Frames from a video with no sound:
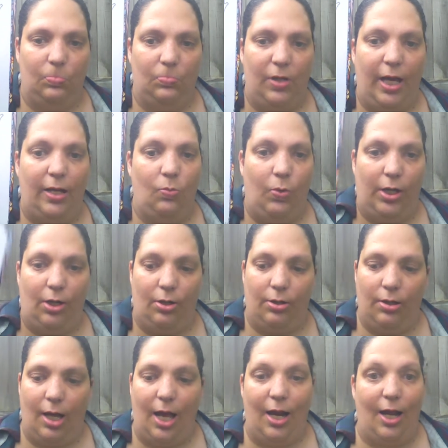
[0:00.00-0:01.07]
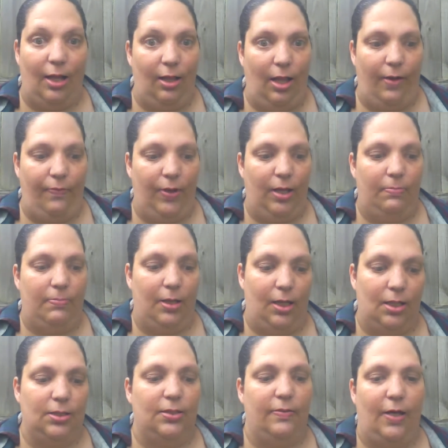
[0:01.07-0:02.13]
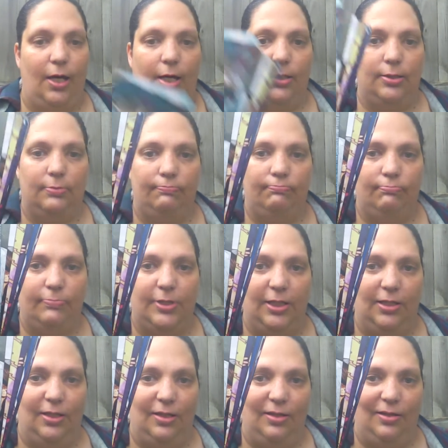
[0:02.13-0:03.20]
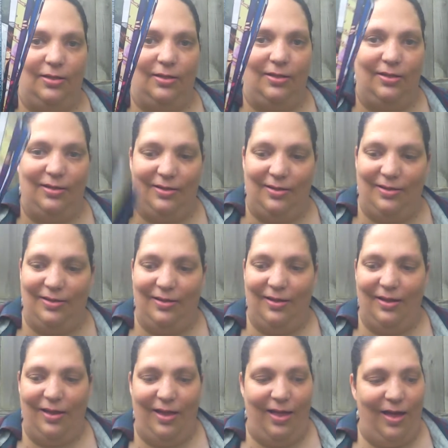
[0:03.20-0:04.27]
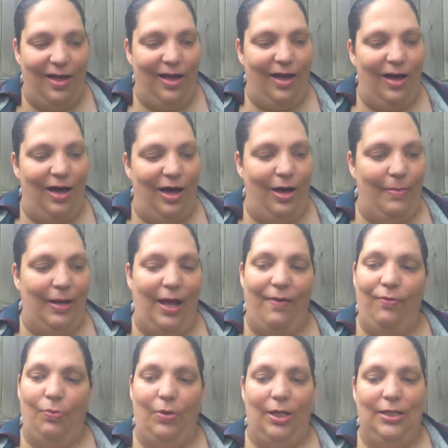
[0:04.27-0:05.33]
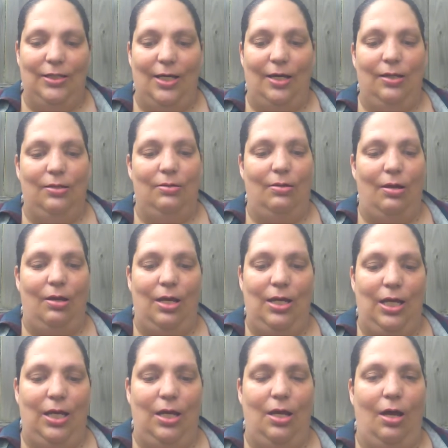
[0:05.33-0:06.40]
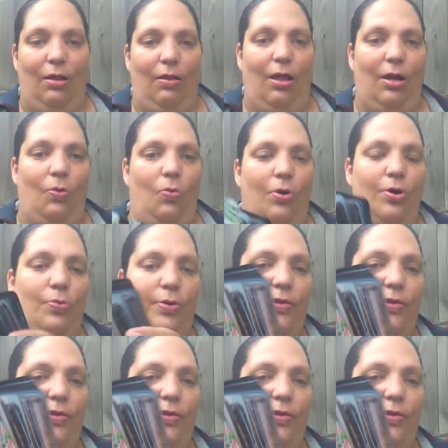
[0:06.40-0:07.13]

and weird, and I love it because of that. And I haven't really done a lot of work with